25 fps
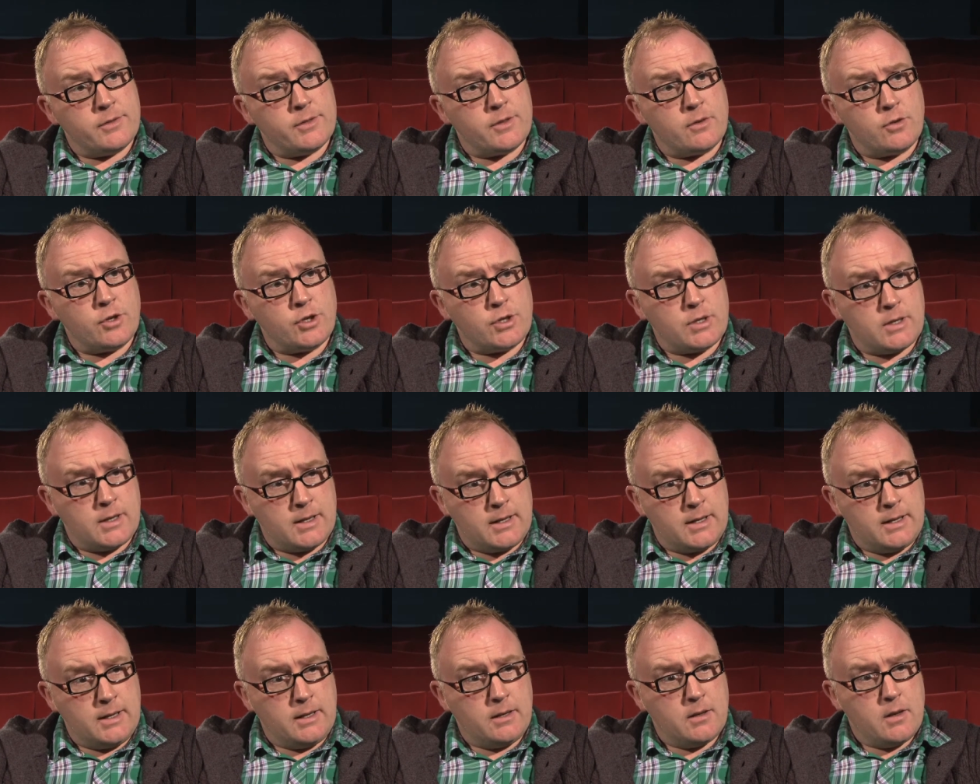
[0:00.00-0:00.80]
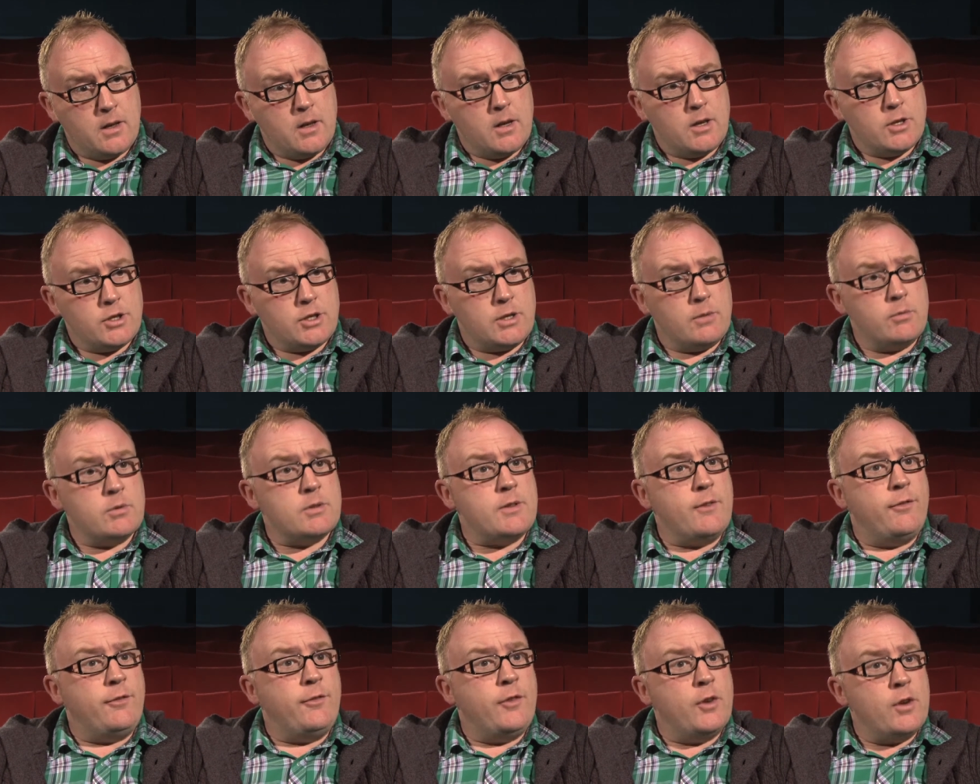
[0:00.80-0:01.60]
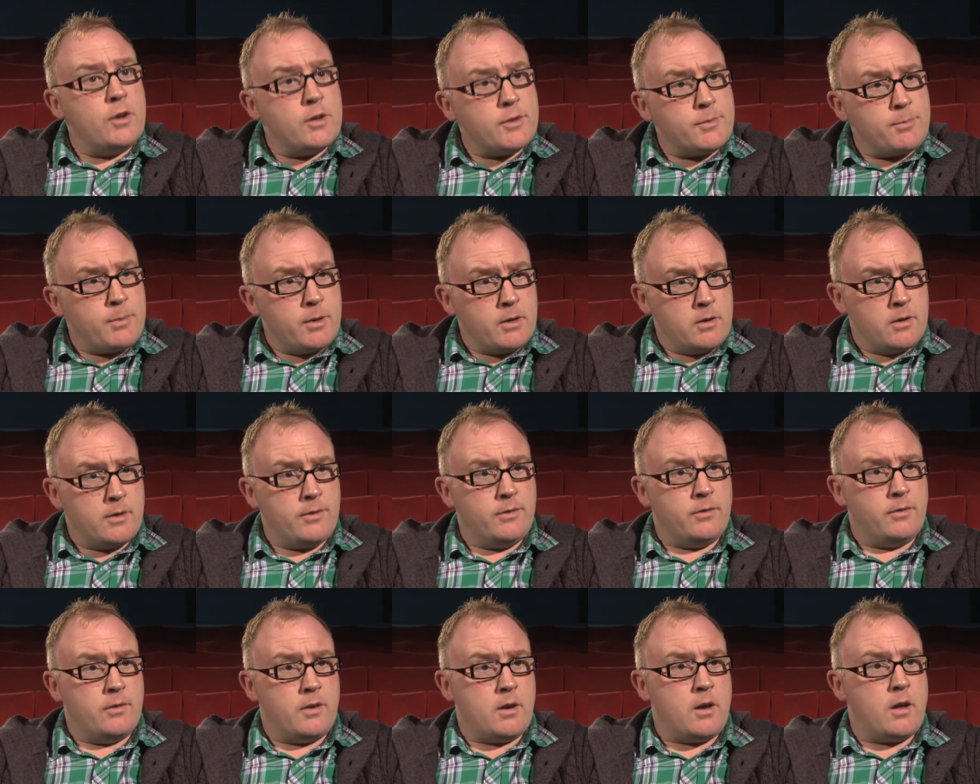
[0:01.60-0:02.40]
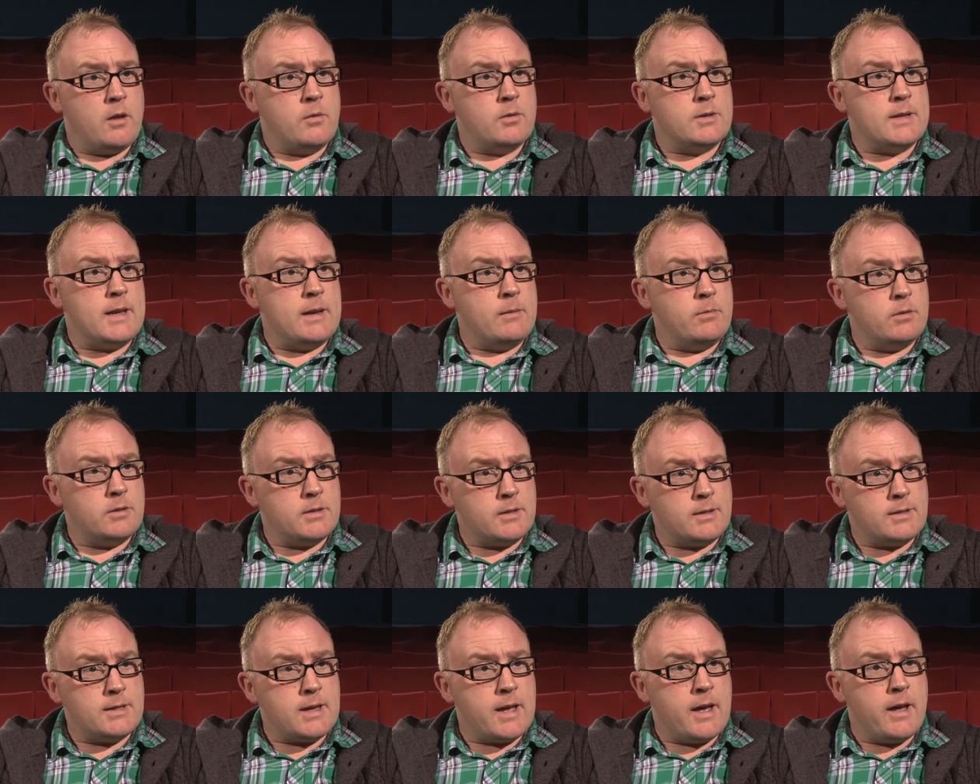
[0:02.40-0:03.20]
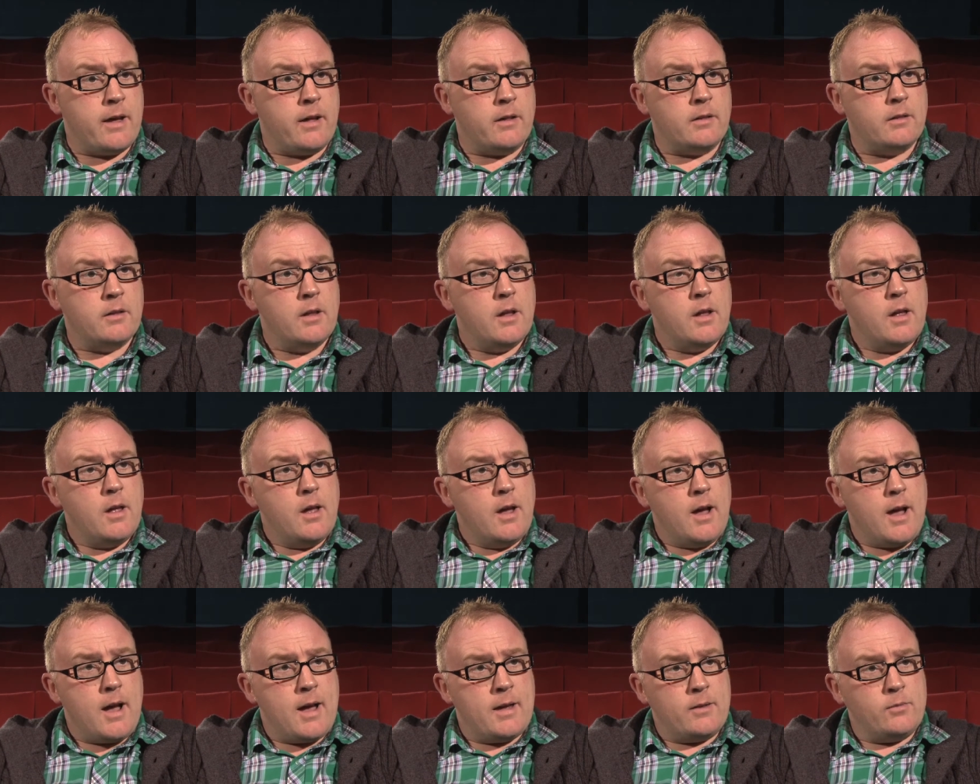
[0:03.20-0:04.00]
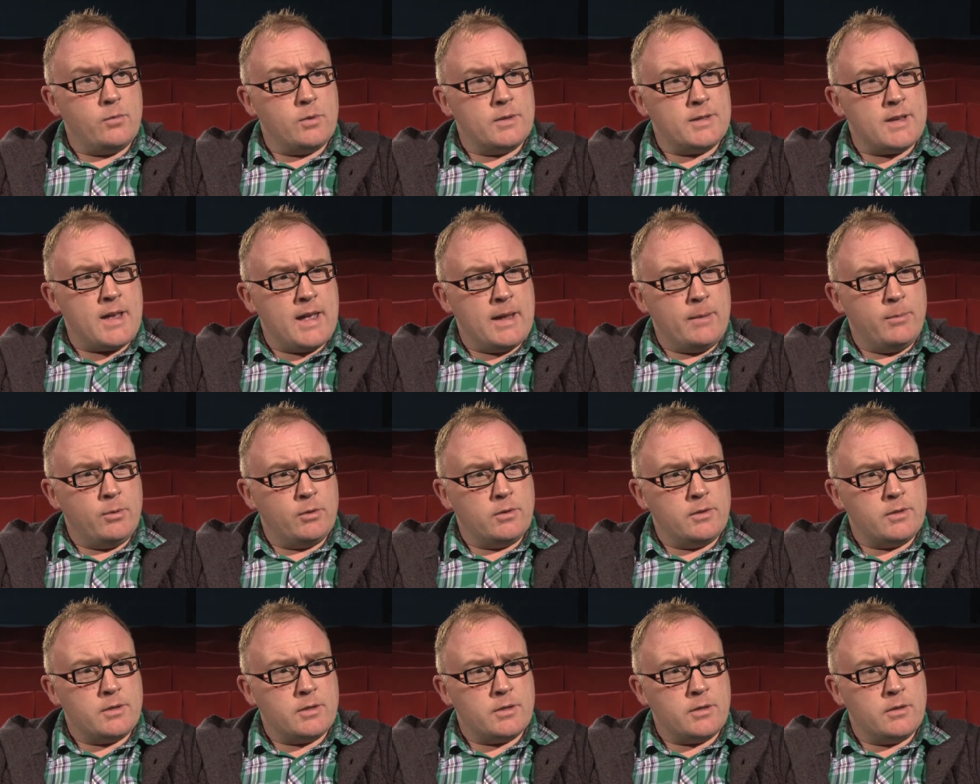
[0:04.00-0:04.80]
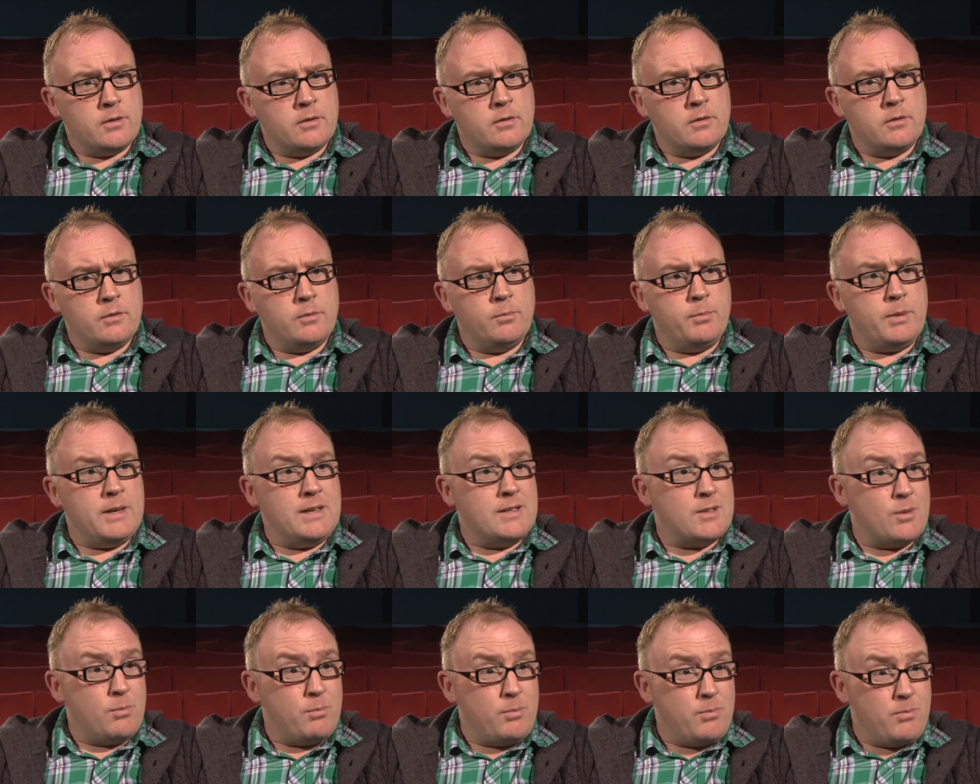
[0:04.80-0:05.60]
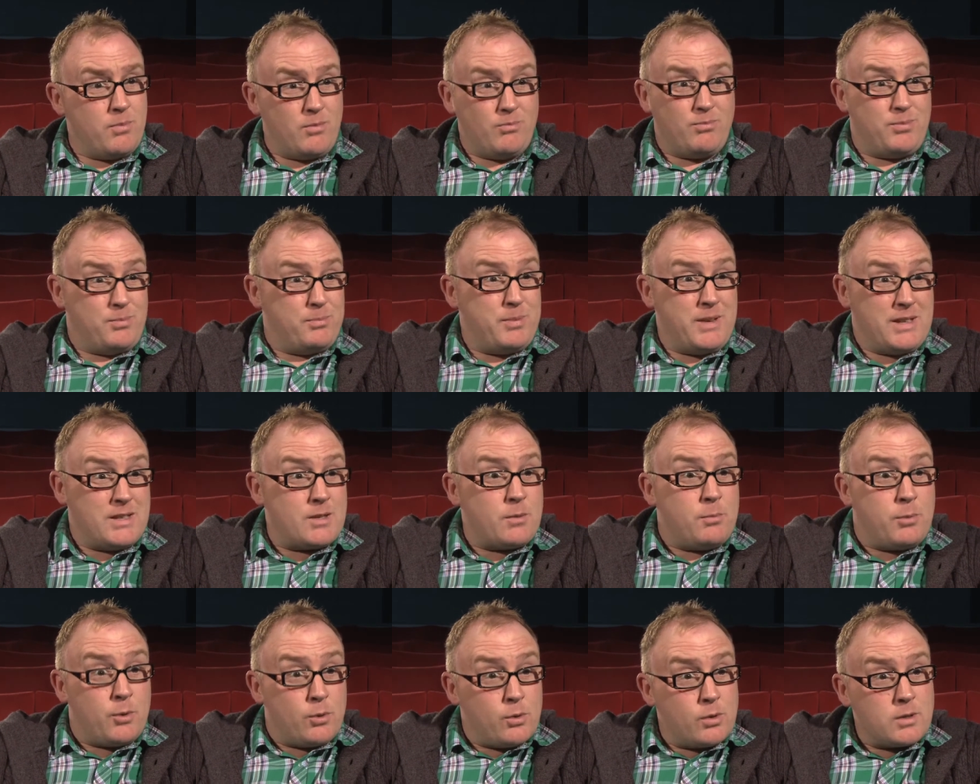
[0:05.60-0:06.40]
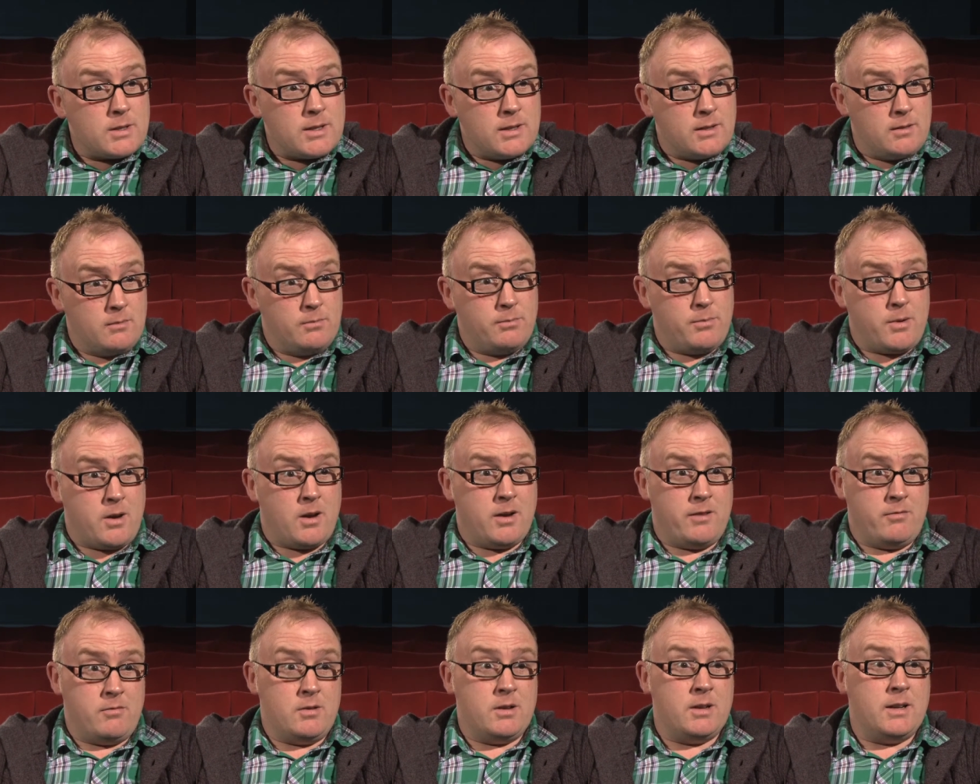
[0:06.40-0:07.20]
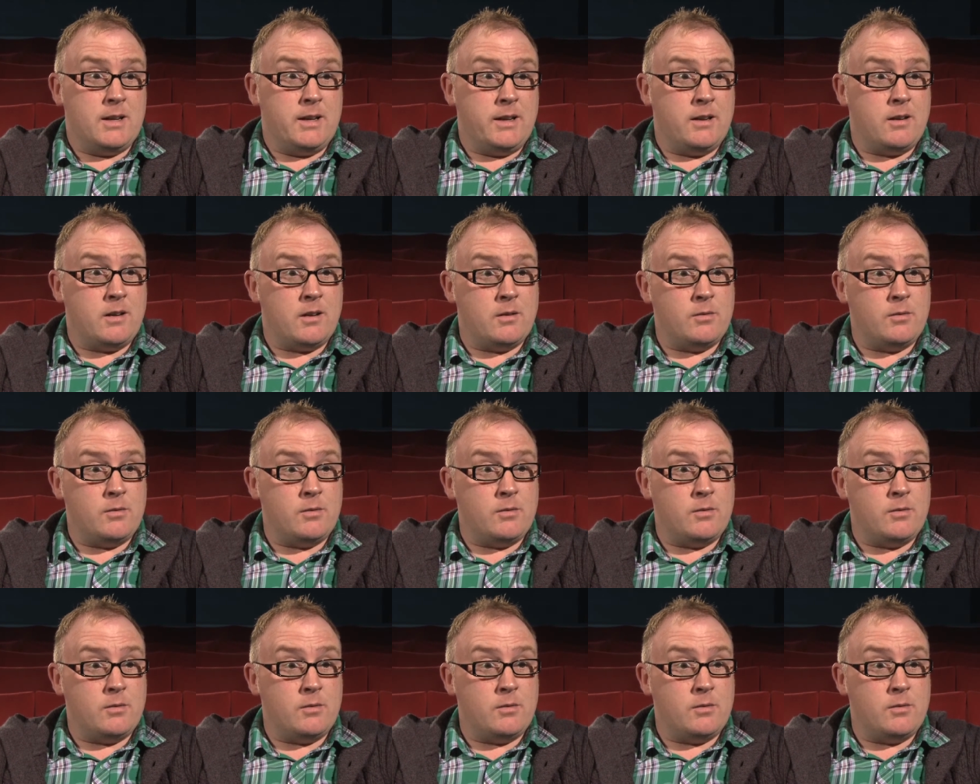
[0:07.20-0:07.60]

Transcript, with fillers: So she she was the first person that I was able to tell and was able to be be supported by really, and